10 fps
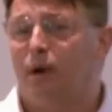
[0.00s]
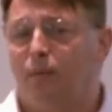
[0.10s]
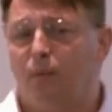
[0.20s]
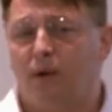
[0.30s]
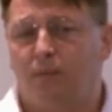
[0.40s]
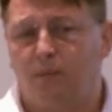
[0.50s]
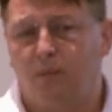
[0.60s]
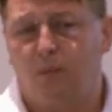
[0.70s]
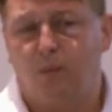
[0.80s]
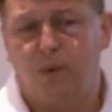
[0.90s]
But
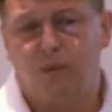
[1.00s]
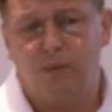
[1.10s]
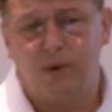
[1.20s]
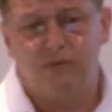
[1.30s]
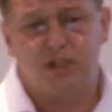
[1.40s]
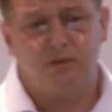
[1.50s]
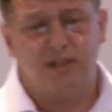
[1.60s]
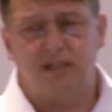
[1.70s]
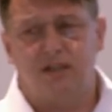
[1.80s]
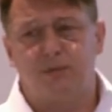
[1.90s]
we're
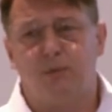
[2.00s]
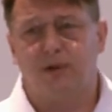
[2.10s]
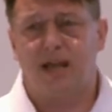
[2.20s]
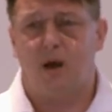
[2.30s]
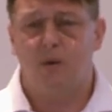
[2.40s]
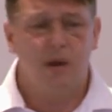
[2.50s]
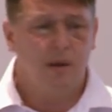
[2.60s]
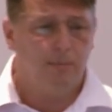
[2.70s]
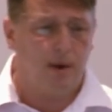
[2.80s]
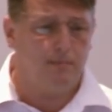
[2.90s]
restricted at this point now
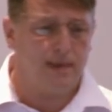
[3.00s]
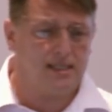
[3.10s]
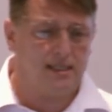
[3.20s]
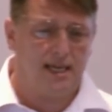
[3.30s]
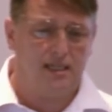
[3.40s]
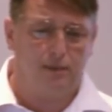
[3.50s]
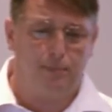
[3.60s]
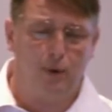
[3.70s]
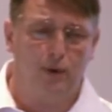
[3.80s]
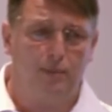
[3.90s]
by metadata
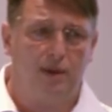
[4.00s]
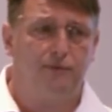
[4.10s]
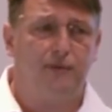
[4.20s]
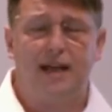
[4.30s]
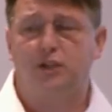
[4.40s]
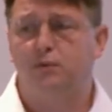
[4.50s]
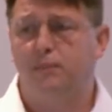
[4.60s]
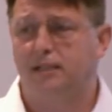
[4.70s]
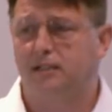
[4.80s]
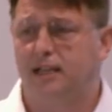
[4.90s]
purely being factual
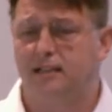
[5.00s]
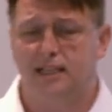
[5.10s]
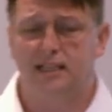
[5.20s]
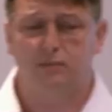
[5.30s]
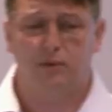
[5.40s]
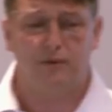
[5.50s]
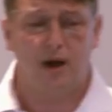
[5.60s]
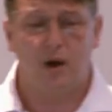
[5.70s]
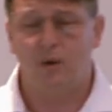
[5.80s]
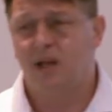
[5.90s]
metadata dealing with the
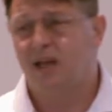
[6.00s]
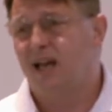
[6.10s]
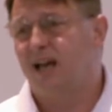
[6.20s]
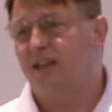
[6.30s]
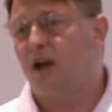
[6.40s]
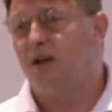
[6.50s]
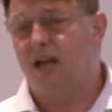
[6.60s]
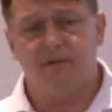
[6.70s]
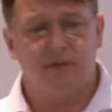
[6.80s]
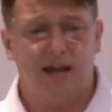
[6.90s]
file, and the
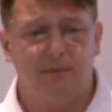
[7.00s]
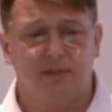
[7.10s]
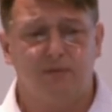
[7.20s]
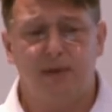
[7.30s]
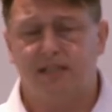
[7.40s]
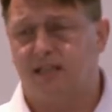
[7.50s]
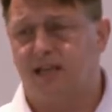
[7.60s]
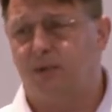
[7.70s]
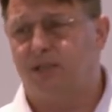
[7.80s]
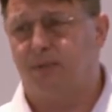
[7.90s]
only other elements of
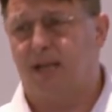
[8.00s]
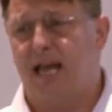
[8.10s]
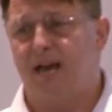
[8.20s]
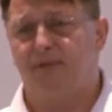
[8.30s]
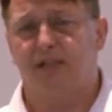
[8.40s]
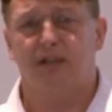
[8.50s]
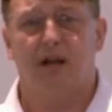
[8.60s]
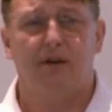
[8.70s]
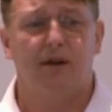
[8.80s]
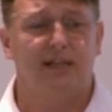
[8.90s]
metadata we typically have in this
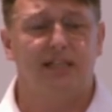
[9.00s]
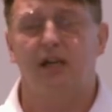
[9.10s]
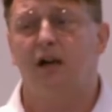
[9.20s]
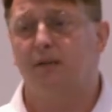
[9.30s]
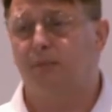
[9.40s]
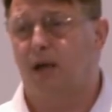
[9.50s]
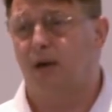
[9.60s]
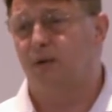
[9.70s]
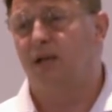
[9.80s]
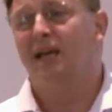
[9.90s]
scenario is
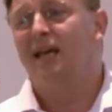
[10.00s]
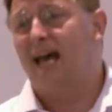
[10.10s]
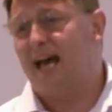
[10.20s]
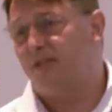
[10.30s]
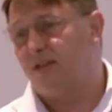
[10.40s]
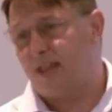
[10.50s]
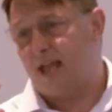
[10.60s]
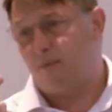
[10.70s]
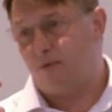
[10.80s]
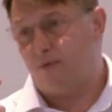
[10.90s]
timecode and the
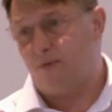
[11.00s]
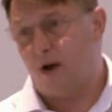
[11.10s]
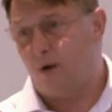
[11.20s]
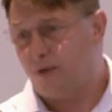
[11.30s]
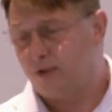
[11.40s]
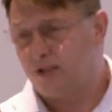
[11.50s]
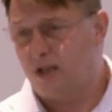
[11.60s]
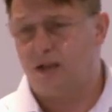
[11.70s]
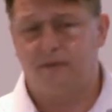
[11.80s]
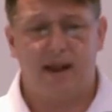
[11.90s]
name of the file. Those are
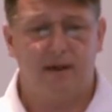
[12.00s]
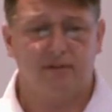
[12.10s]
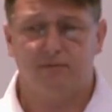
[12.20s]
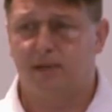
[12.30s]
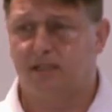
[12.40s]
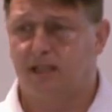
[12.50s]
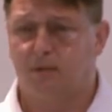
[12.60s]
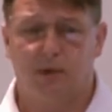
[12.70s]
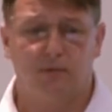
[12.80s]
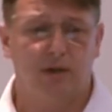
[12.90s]
the only areas of
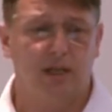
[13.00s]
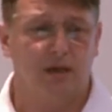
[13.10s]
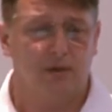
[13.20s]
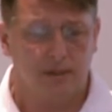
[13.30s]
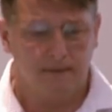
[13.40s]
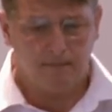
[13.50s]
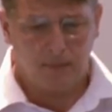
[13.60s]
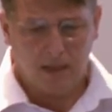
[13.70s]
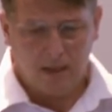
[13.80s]
metadata we can really use.